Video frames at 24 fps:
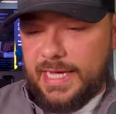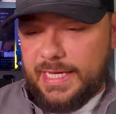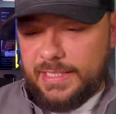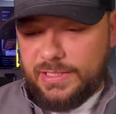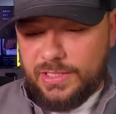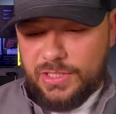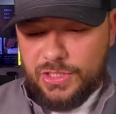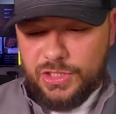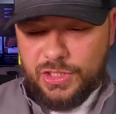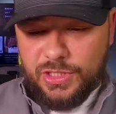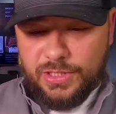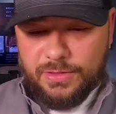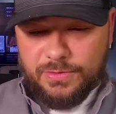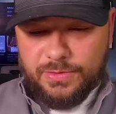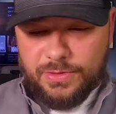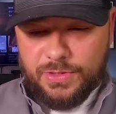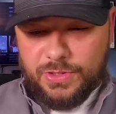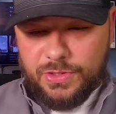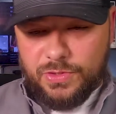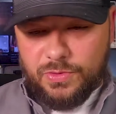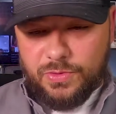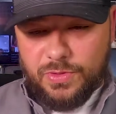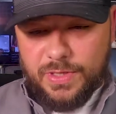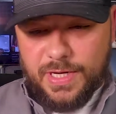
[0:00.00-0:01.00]
Casey Jones
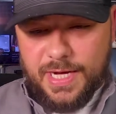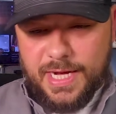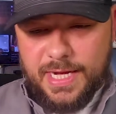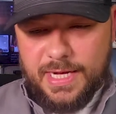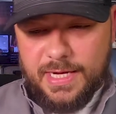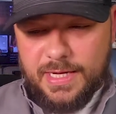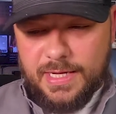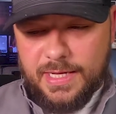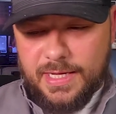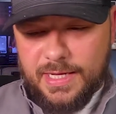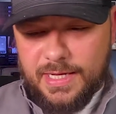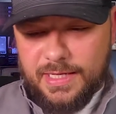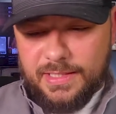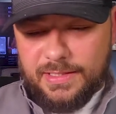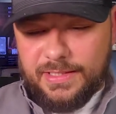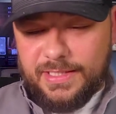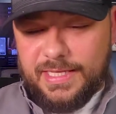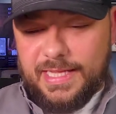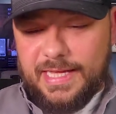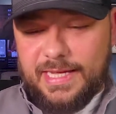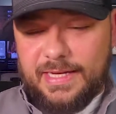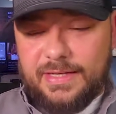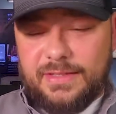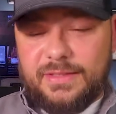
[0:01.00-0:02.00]
story.
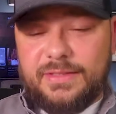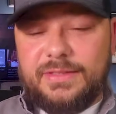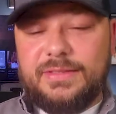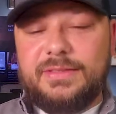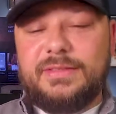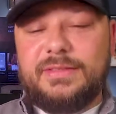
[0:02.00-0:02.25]
Look at that.